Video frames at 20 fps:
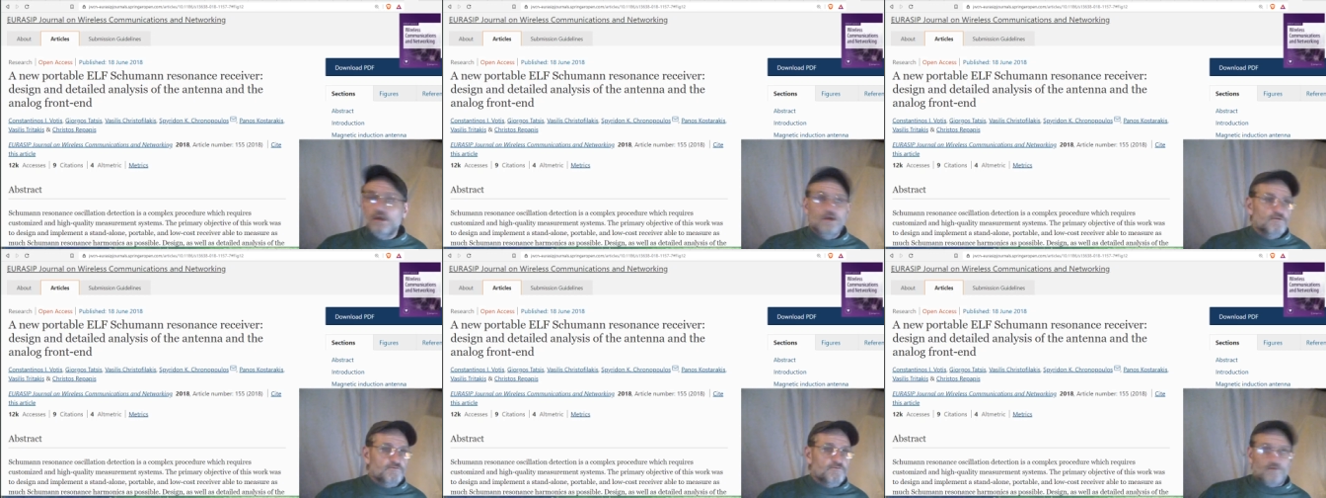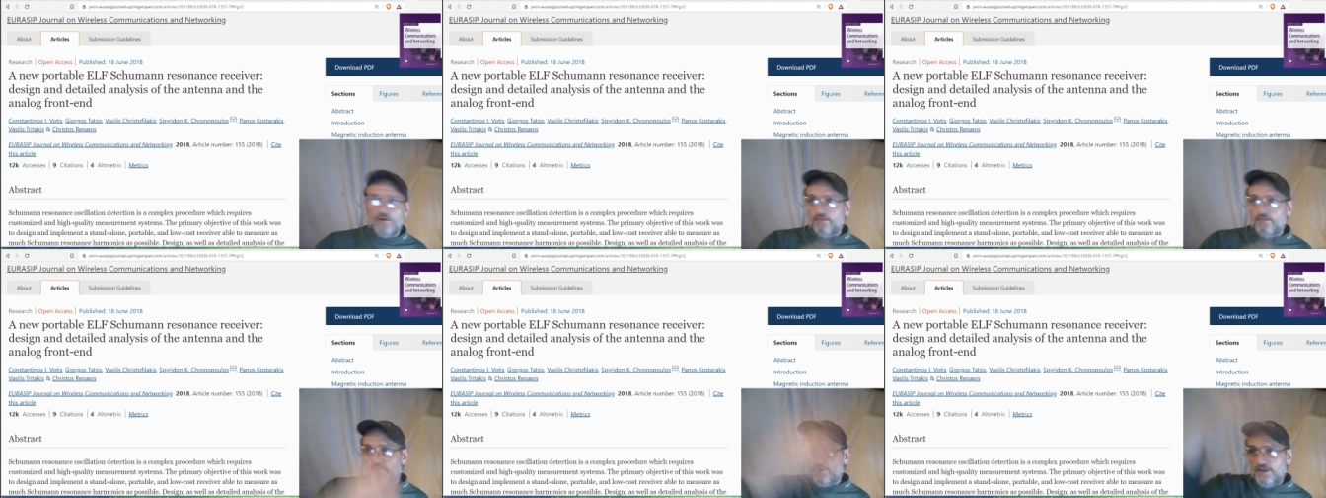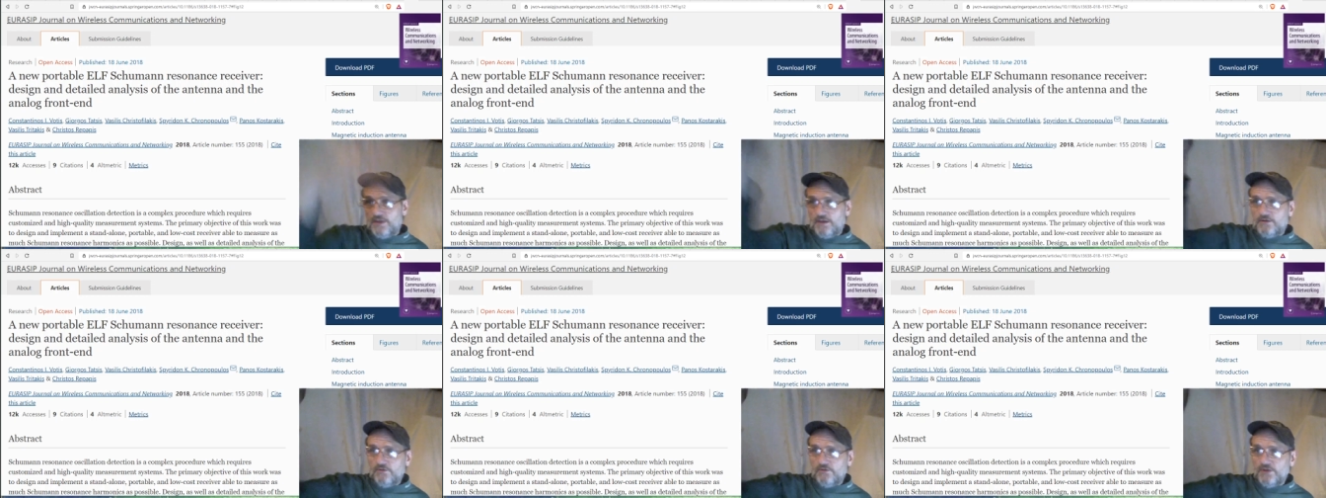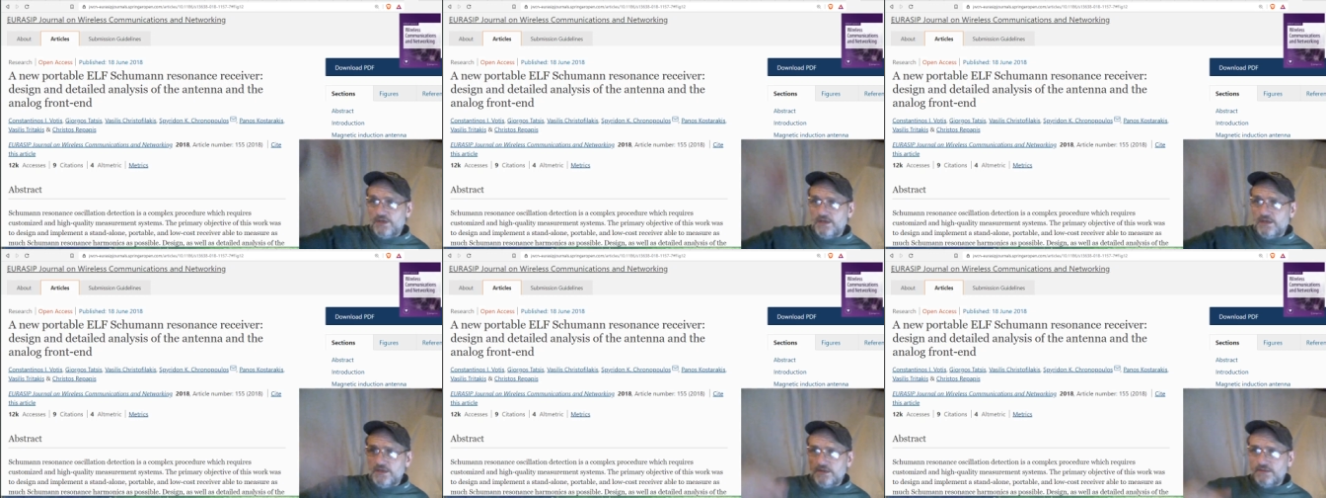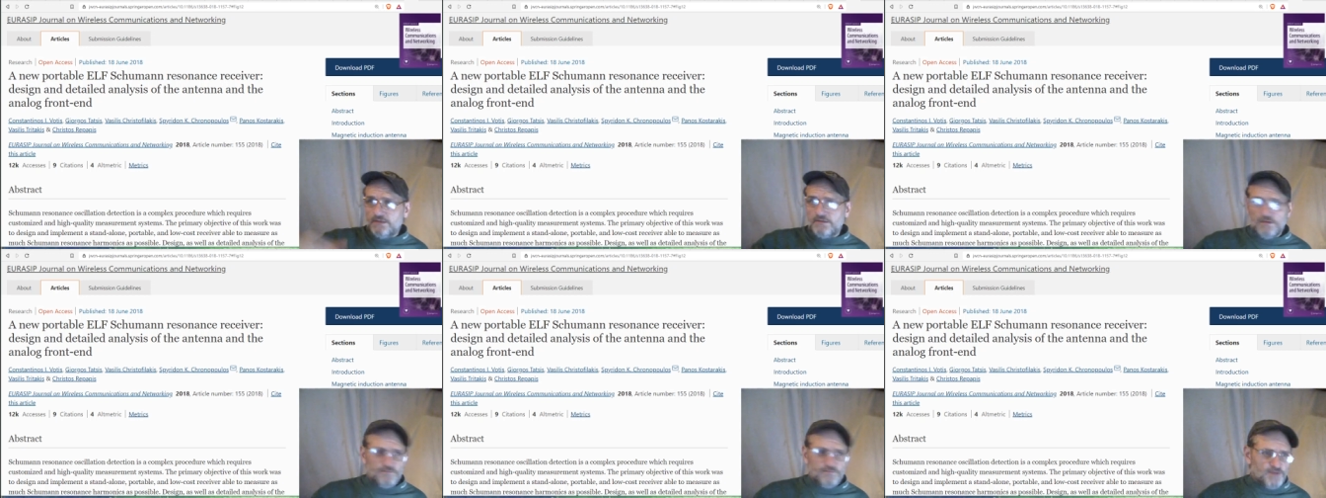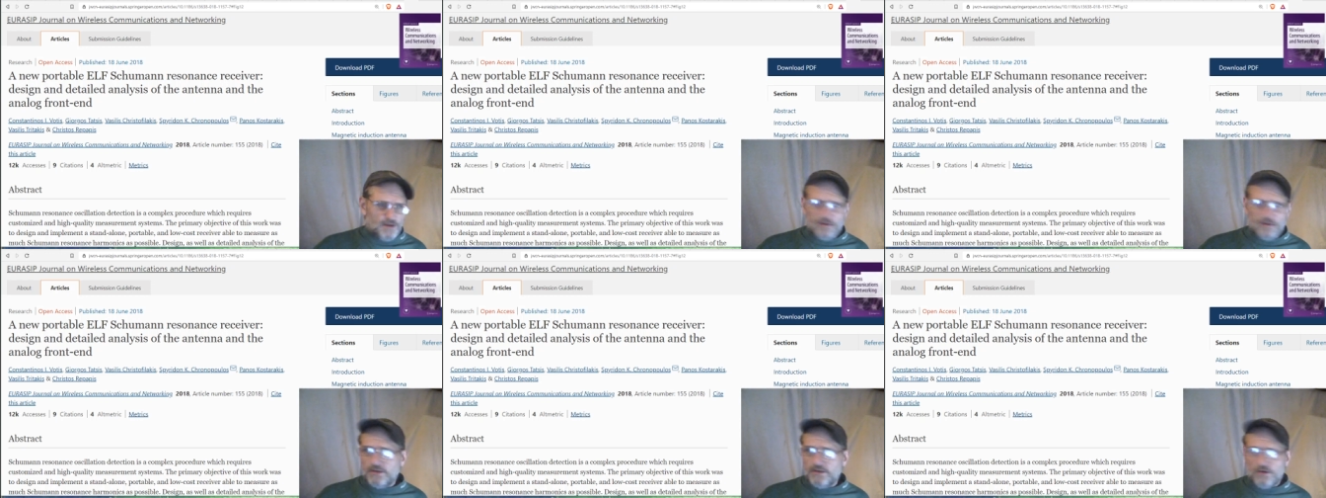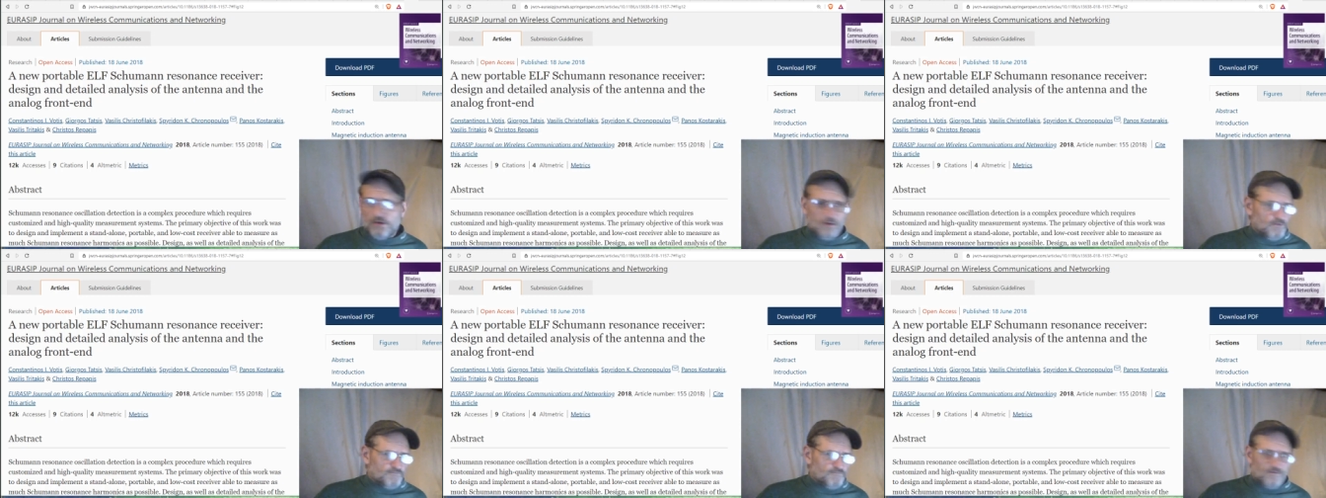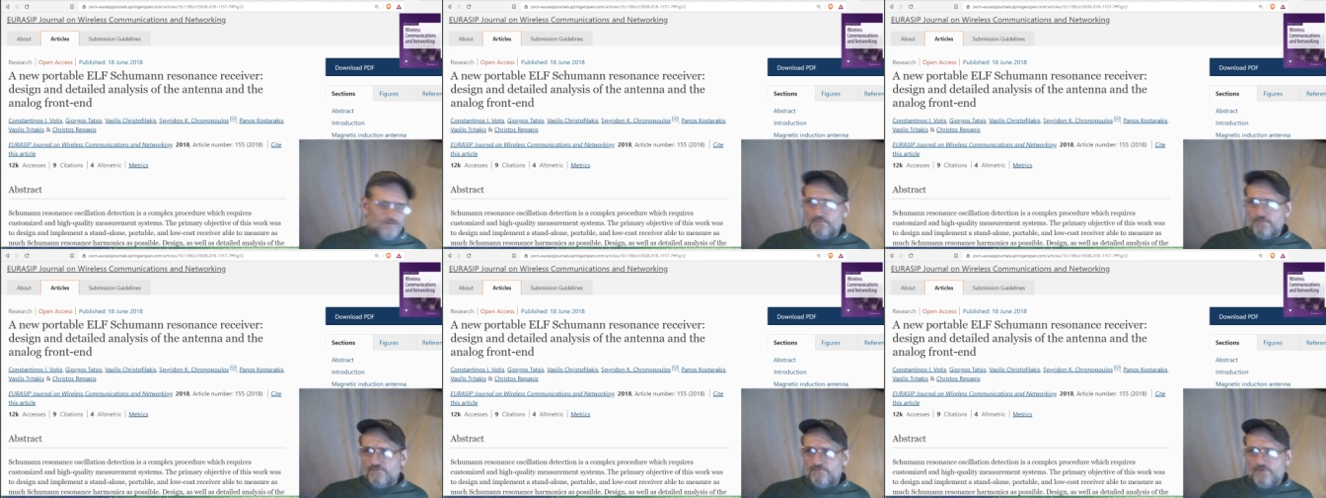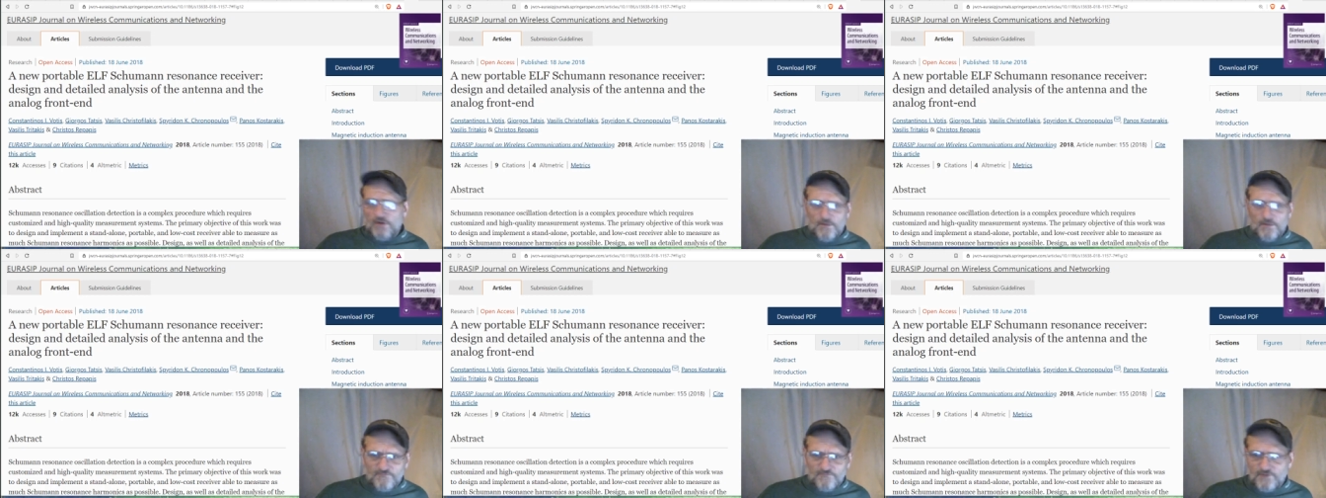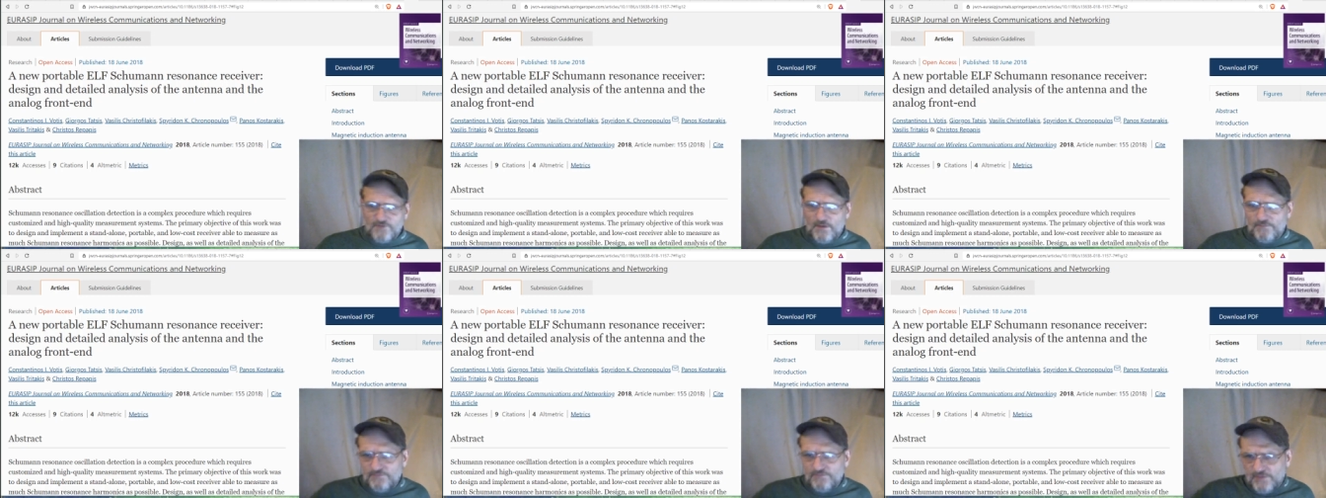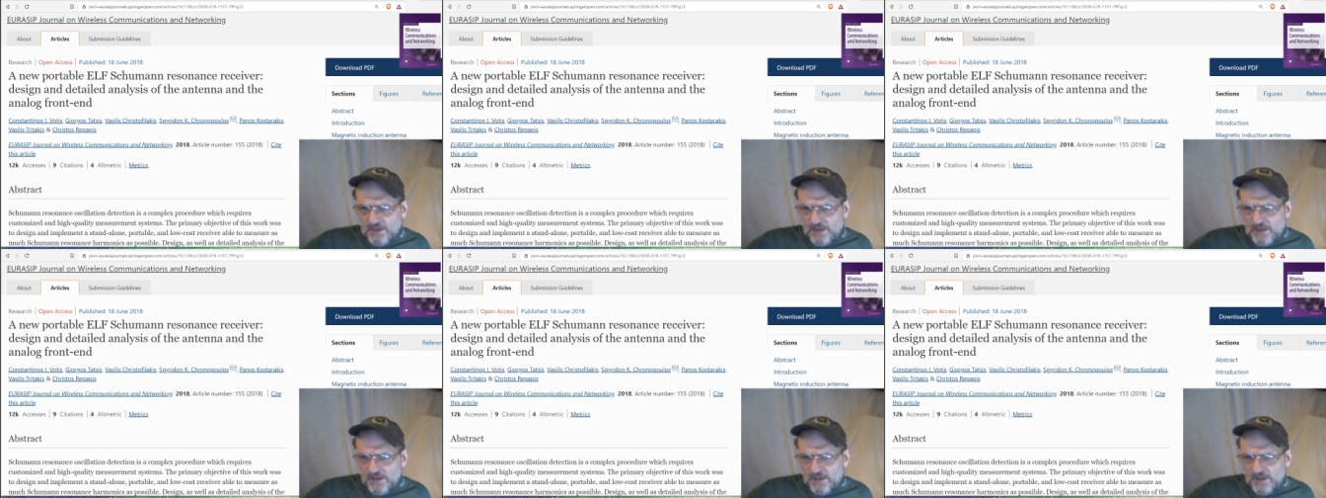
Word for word: from Italy, the, you know, from, from, from